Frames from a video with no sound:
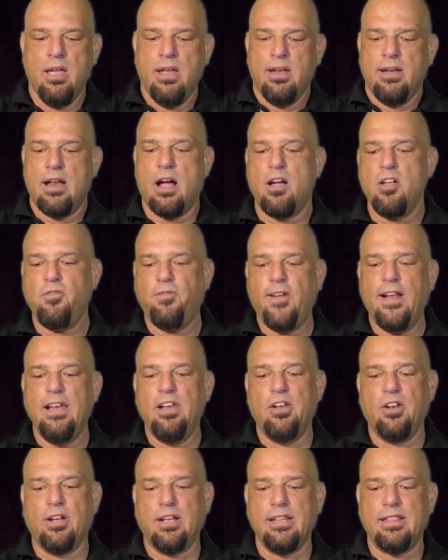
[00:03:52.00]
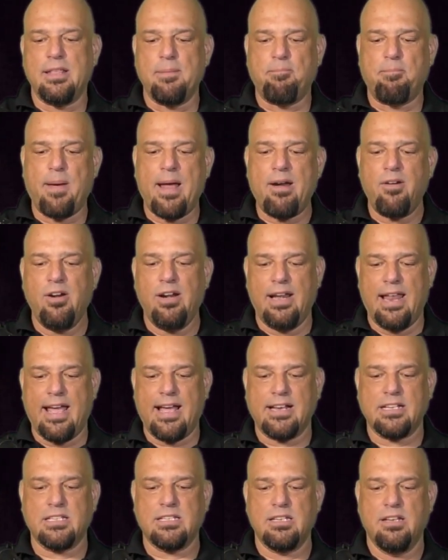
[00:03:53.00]
Now, if I look at the
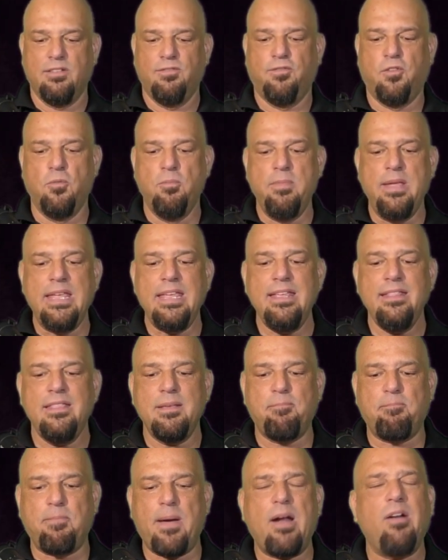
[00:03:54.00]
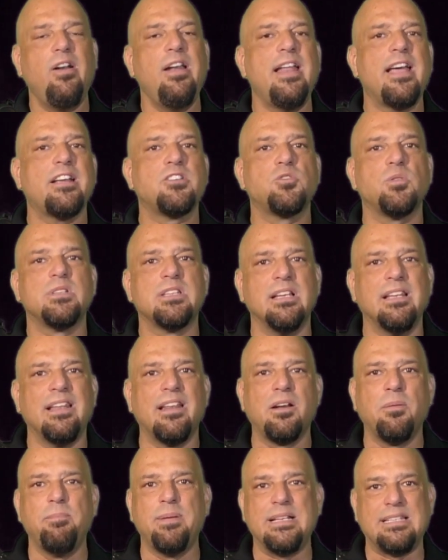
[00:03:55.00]
parallax, for me, the parallax was a
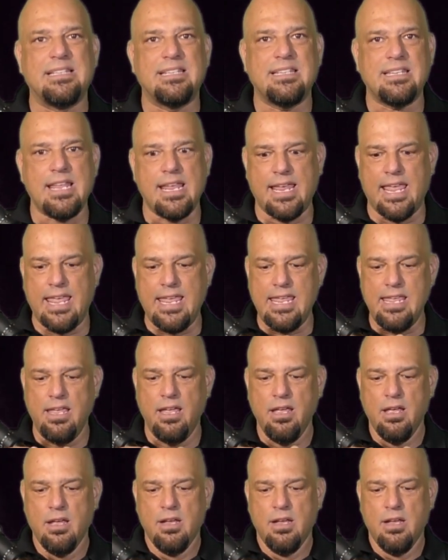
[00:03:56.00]
little bit sticky.